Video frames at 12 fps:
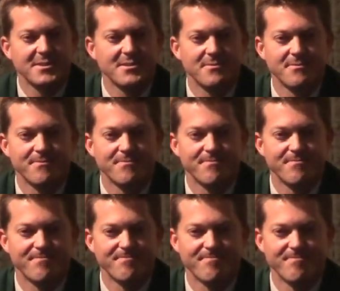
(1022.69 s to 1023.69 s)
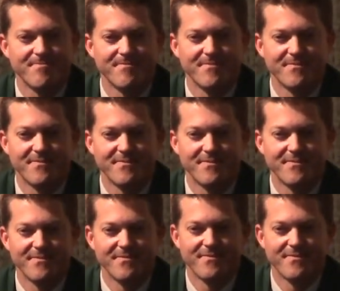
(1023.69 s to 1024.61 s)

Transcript: Nobody speaks.